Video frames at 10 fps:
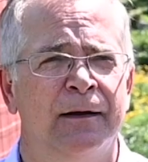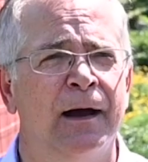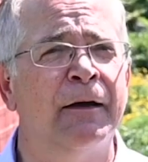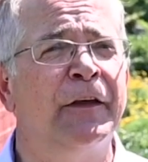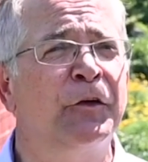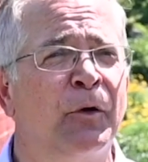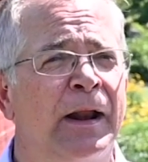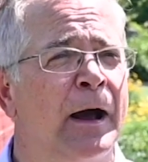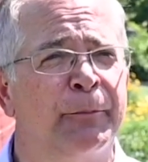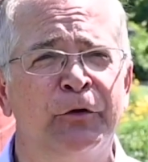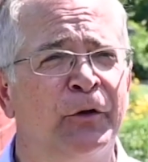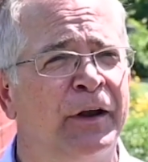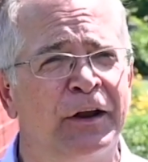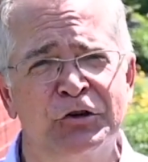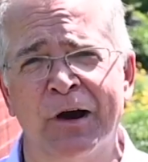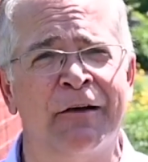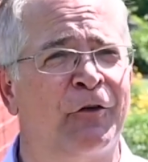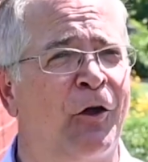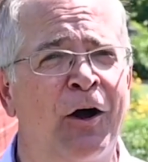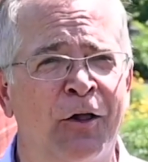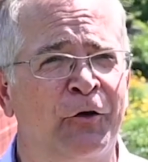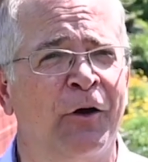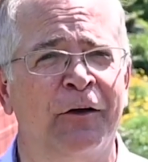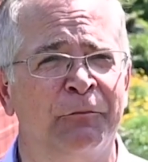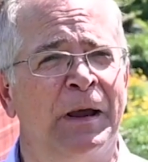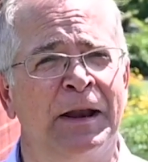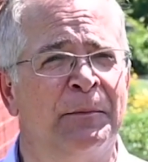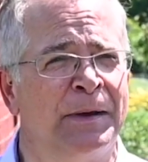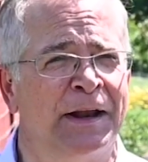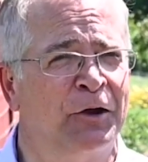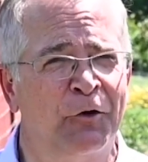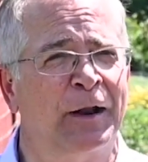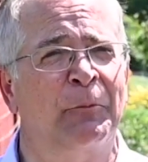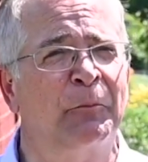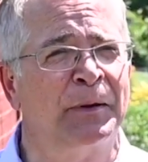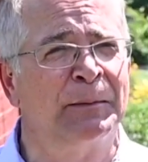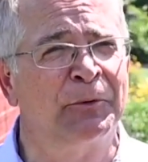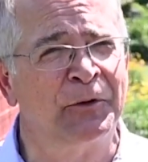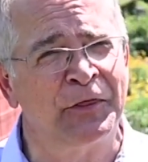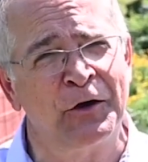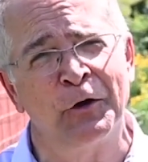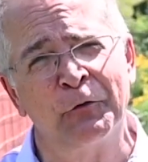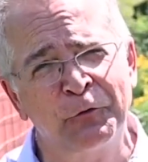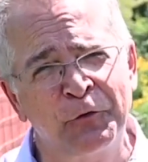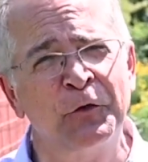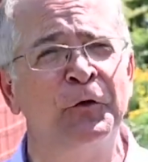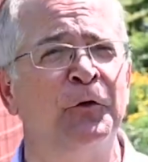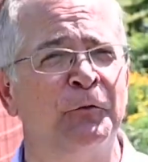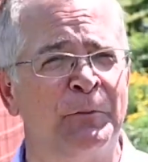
I've had the great opportunity to travel all across Maine and meet incredible people, and there are few